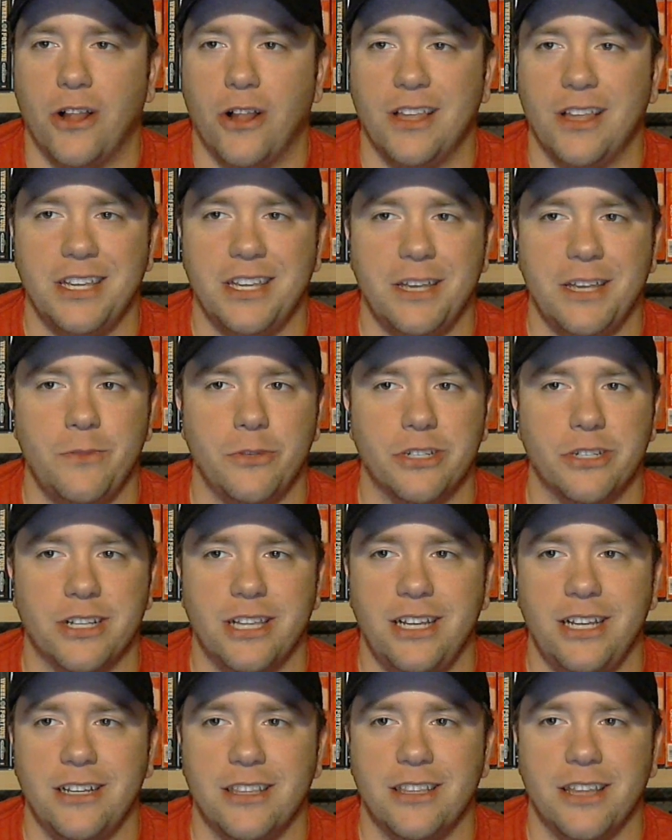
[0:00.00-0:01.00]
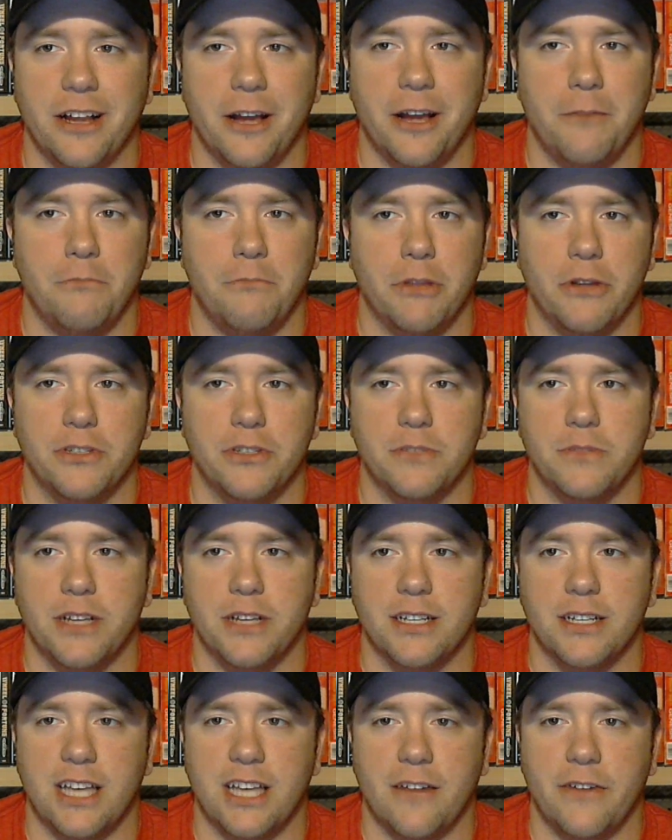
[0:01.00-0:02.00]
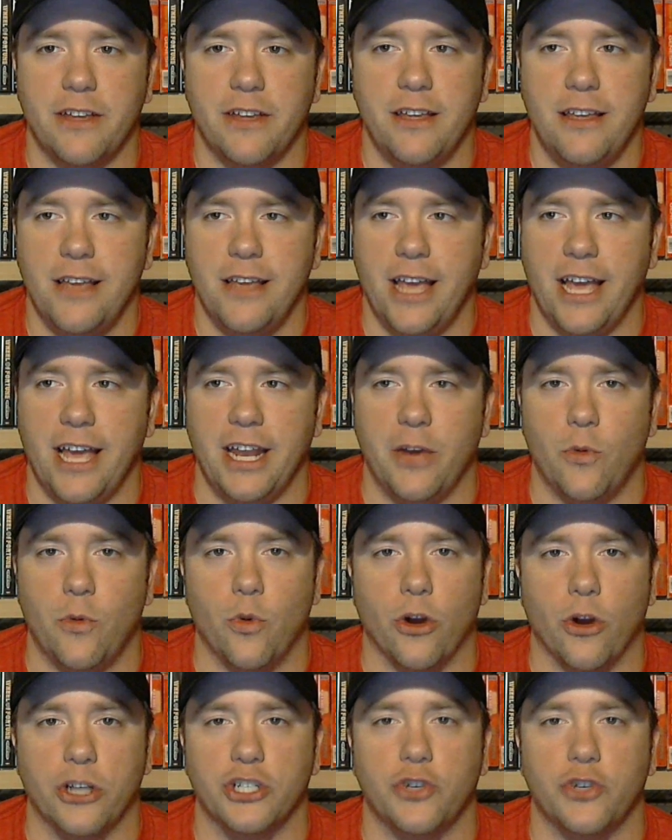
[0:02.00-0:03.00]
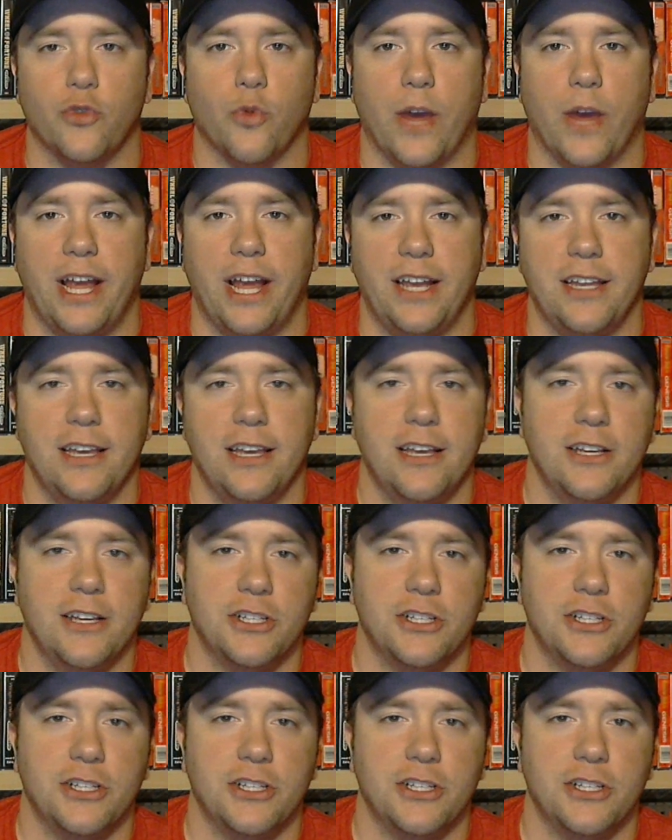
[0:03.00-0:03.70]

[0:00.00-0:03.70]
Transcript: All I did was clean the thing up, blow some dust out of it, and it works great.